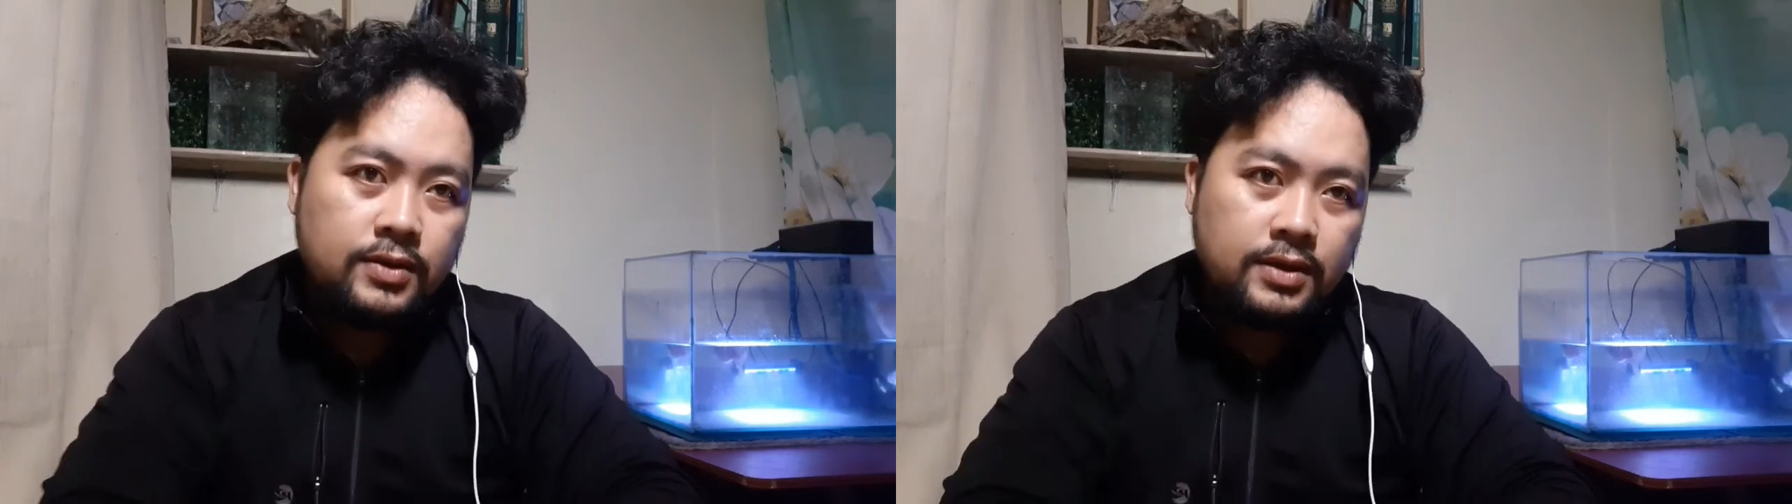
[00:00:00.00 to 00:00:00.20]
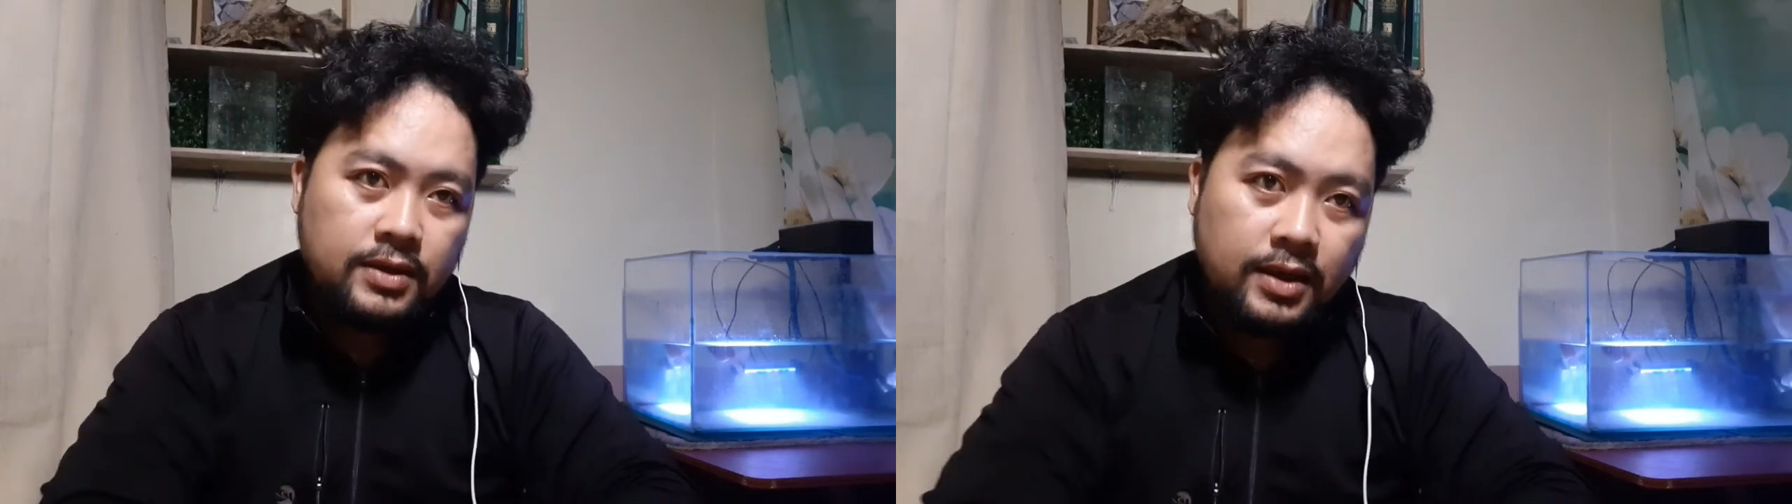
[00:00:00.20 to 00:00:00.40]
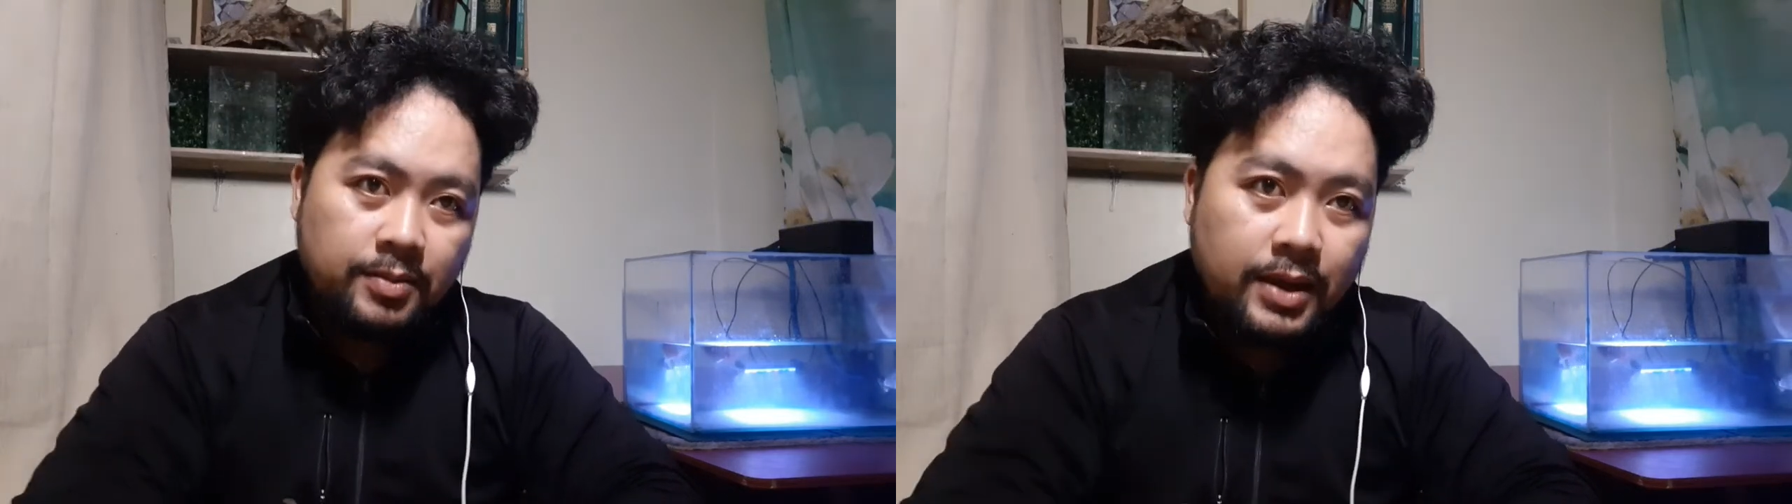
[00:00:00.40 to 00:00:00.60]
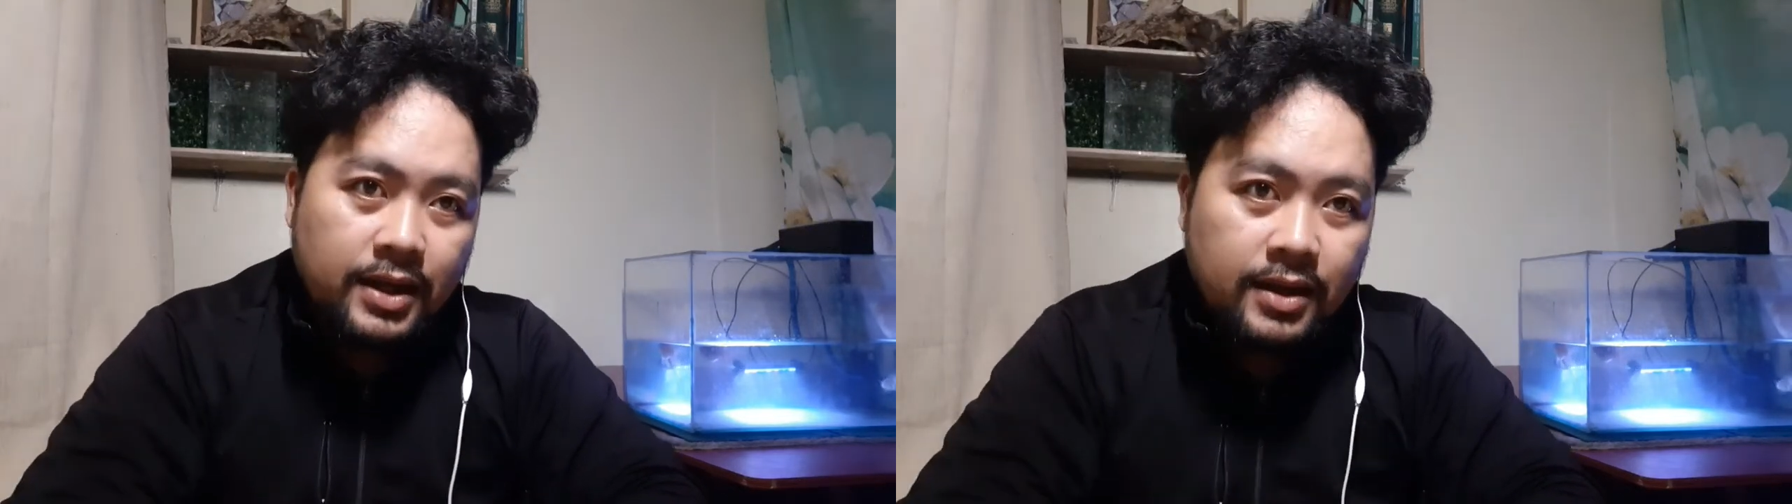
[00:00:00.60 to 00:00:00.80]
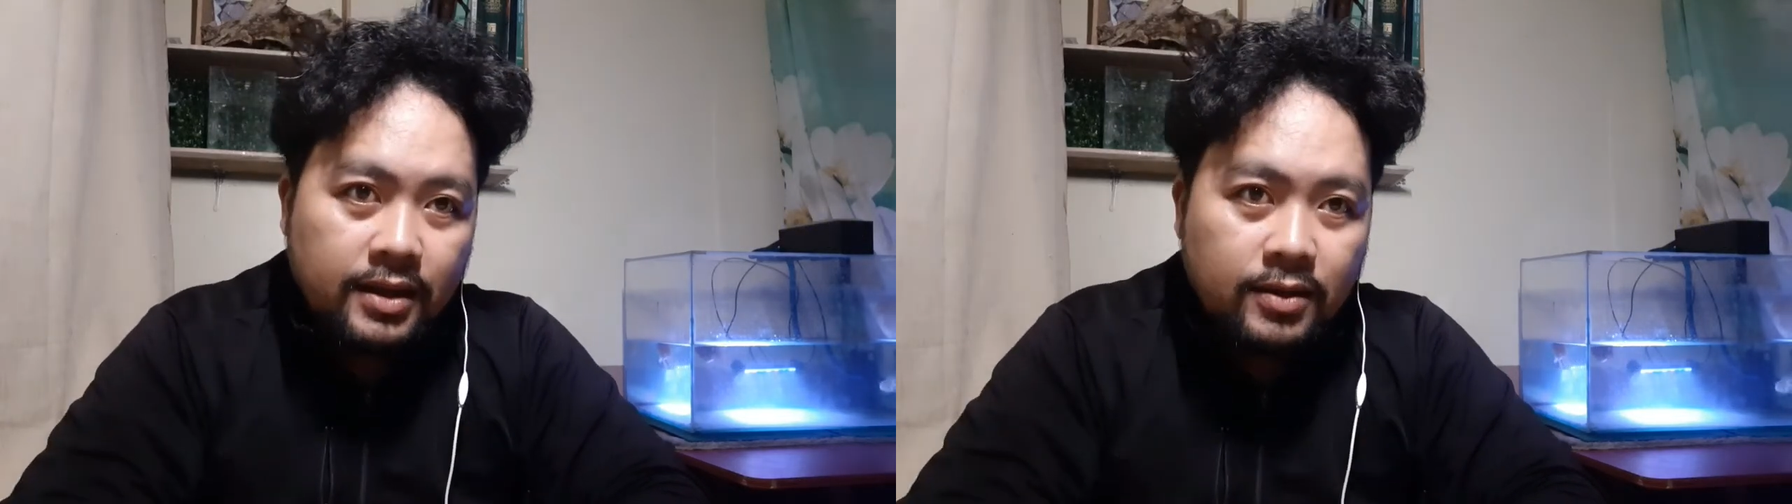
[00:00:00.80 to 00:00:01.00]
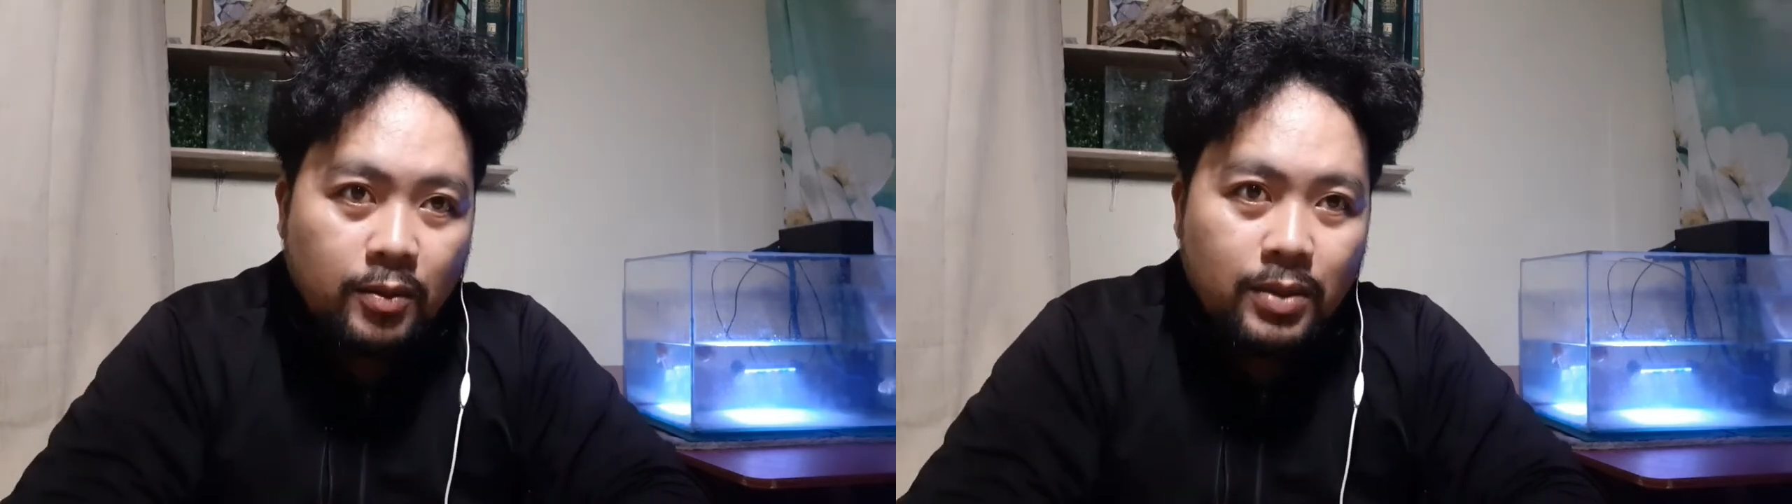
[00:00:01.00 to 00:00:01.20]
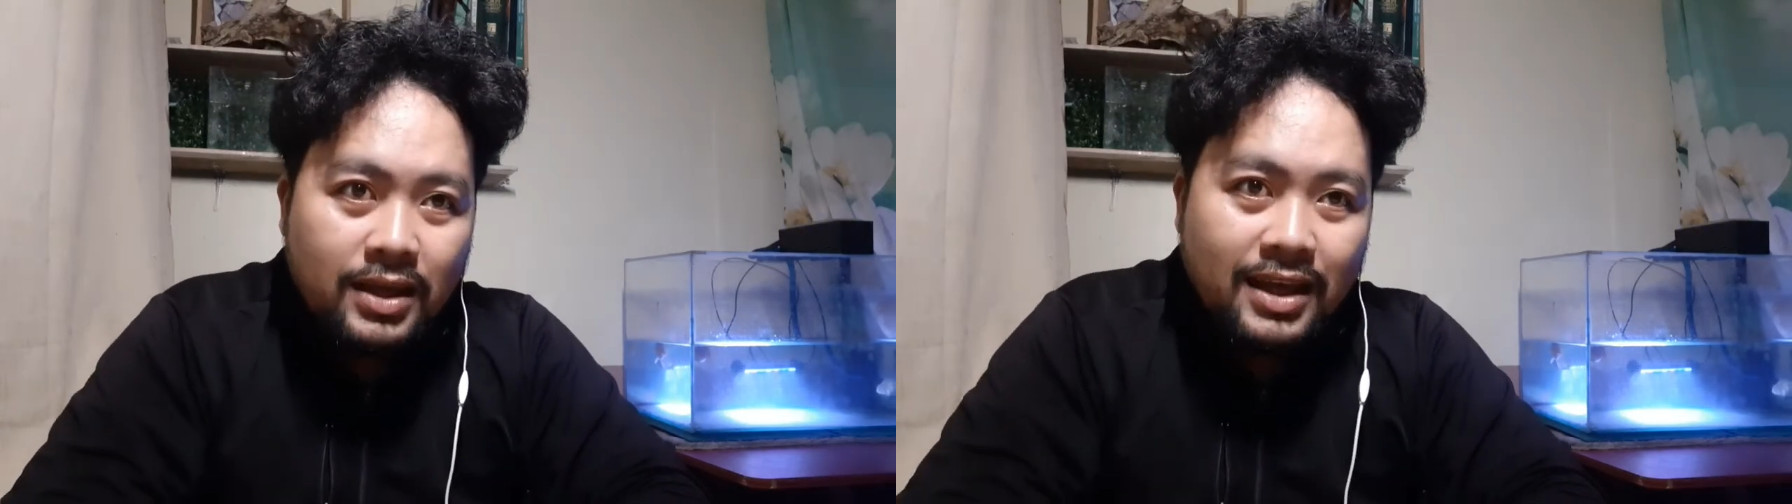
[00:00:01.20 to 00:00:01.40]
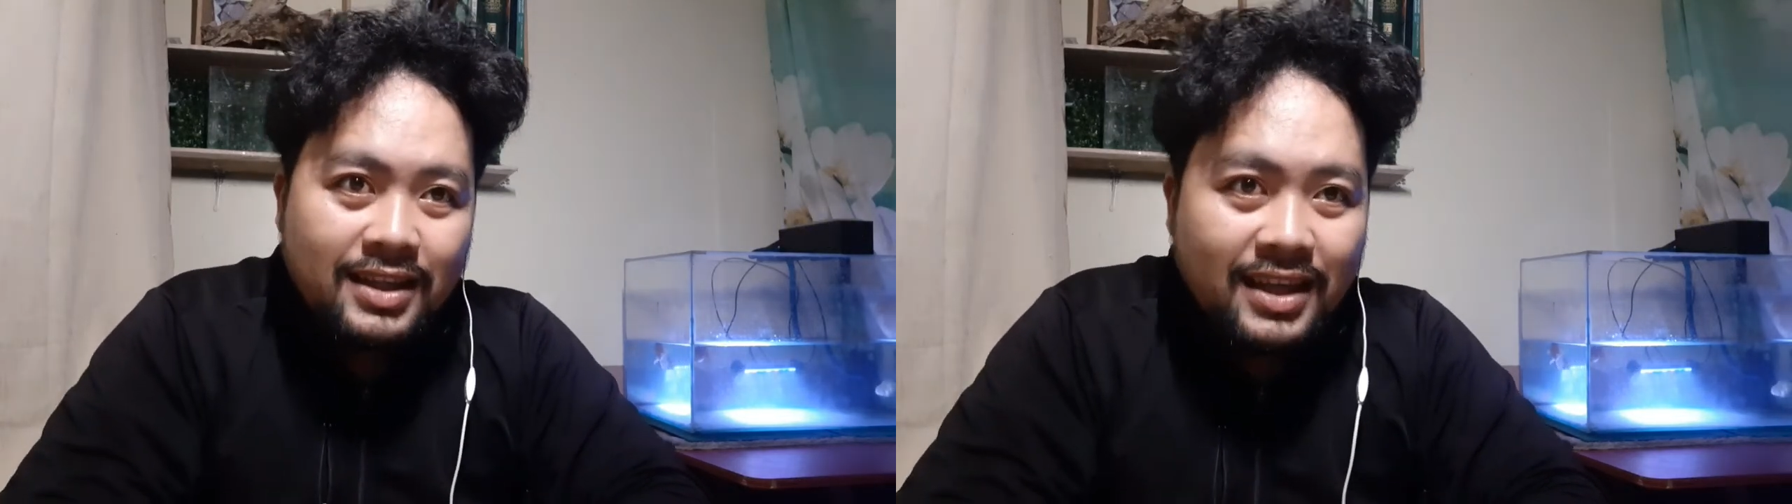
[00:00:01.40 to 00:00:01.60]
is a very
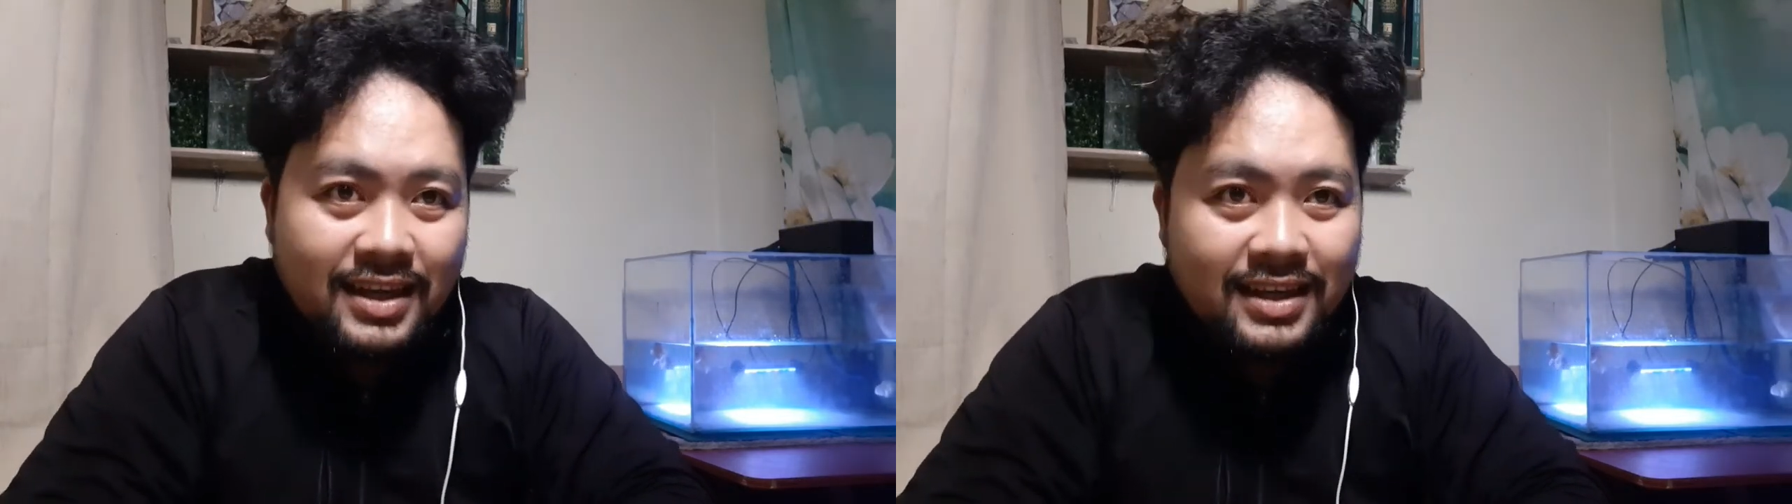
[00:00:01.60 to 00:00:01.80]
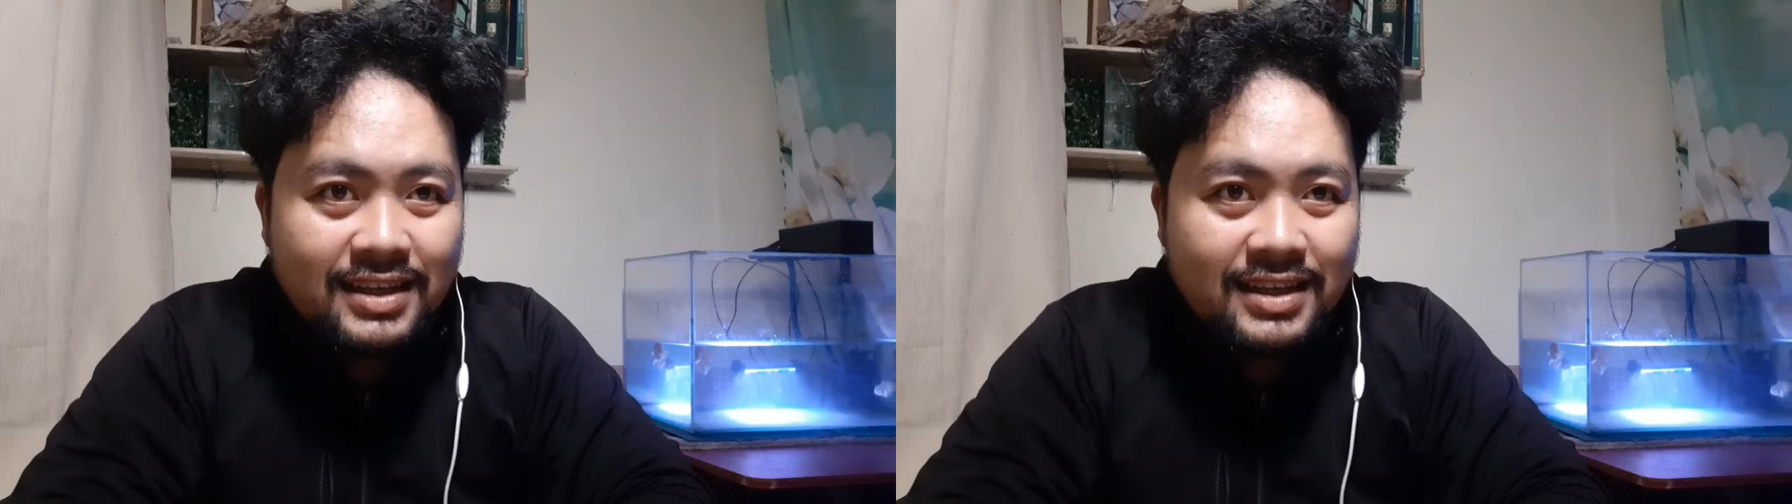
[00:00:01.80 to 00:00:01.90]
complicated